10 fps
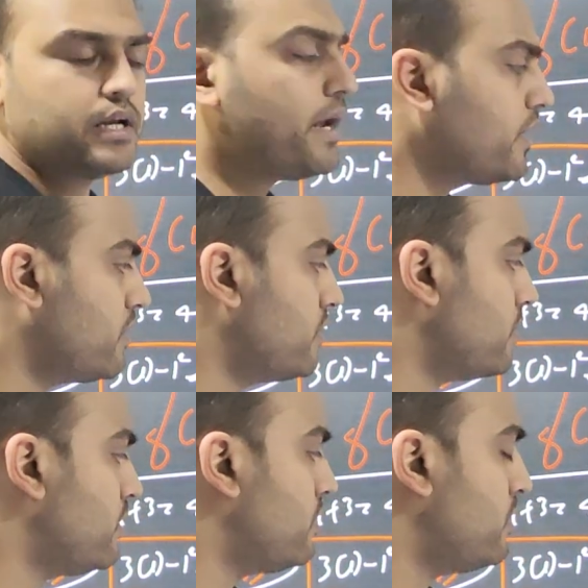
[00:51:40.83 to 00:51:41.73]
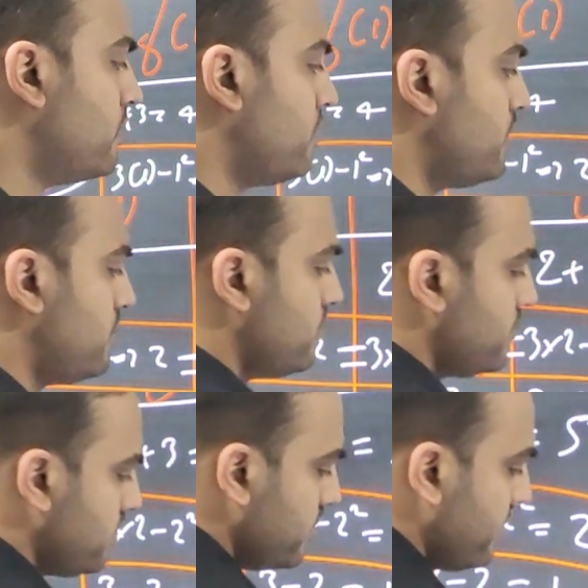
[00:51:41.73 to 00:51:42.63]
right?
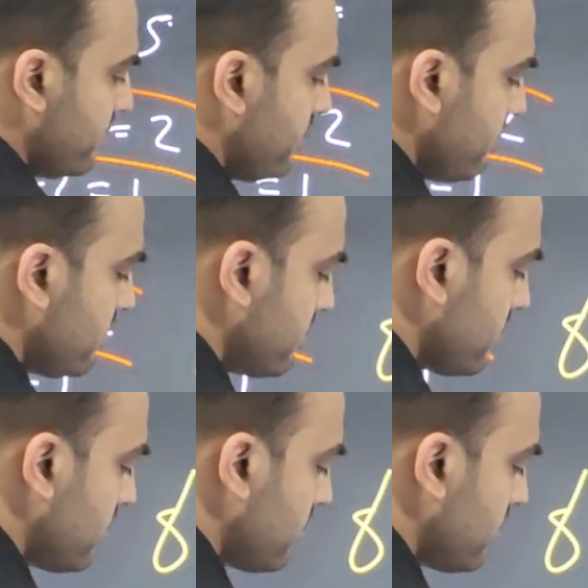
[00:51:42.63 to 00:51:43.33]
This is